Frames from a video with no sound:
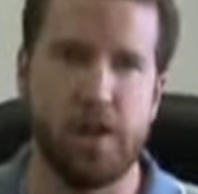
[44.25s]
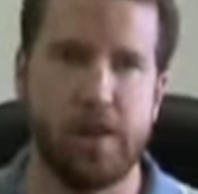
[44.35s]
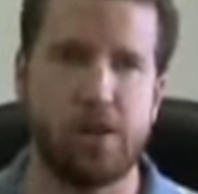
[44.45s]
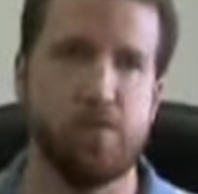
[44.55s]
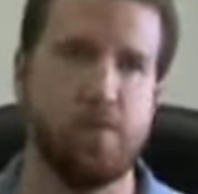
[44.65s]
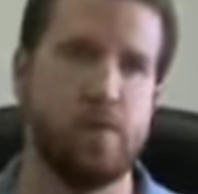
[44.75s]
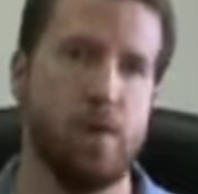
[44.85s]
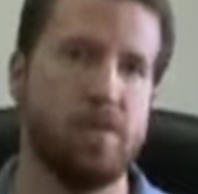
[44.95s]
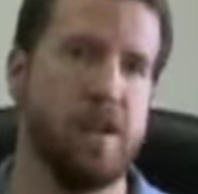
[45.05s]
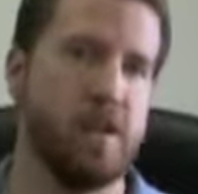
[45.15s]
The issues
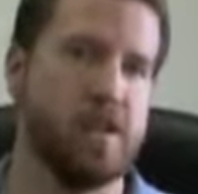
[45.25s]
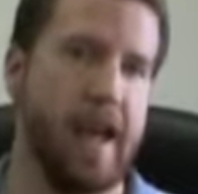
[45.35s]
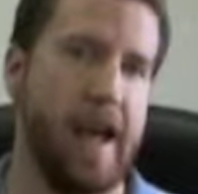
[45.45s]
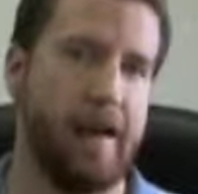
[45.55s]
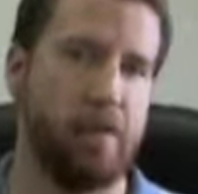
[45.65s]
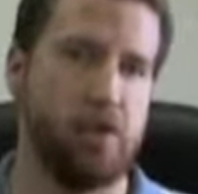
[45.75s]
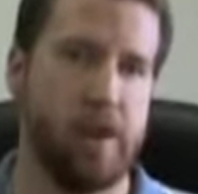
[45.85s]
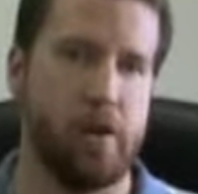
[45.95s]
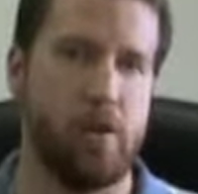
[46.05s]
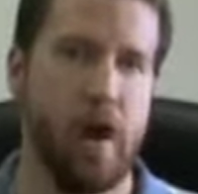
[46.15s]
those entities have are
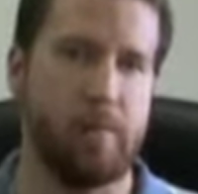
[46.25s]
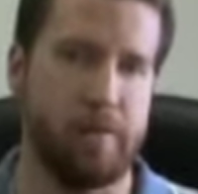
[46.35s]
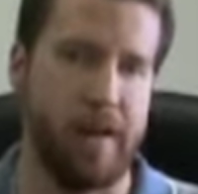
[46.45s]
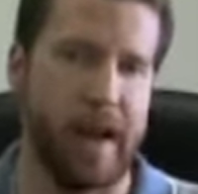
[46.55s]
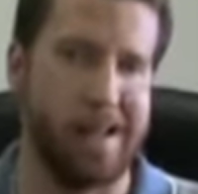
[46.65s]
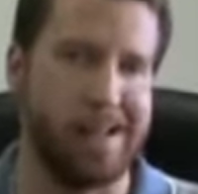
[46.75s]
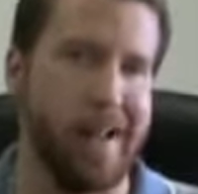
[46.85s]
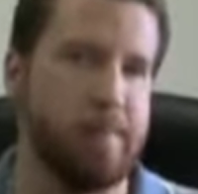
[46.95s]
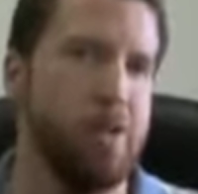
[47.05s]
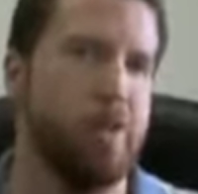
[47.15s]
they do not provide
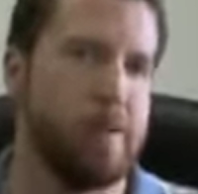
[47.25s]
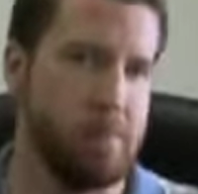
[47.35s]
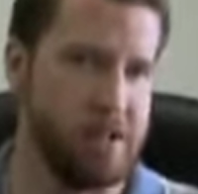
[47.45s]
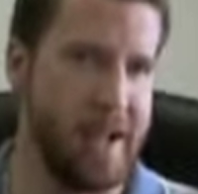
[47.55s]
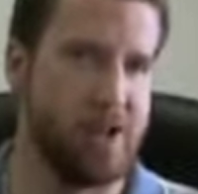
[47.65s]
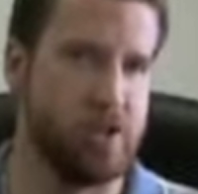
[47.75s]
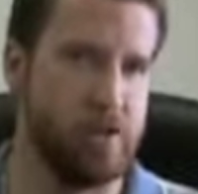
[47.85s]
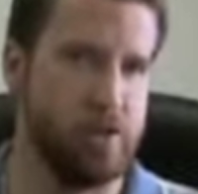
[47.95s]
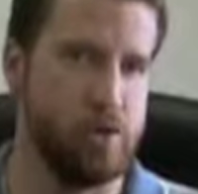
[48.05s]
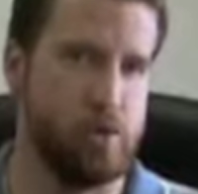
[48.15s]
liability
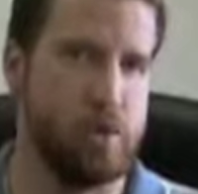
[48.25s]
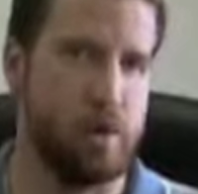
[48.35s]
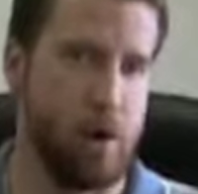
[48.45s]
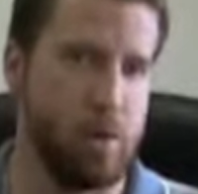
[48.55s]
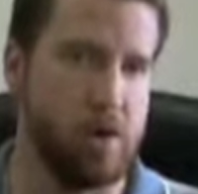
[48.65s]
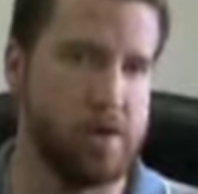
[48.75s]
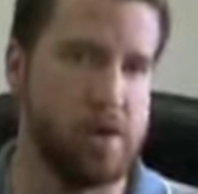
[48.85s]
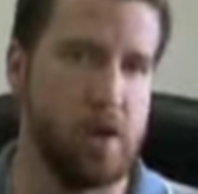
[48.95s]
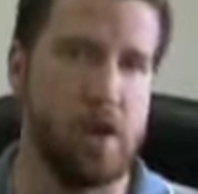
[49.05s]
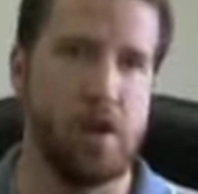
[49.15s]
protection to their
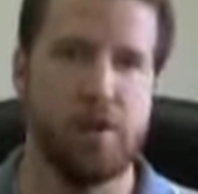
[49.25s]
owners.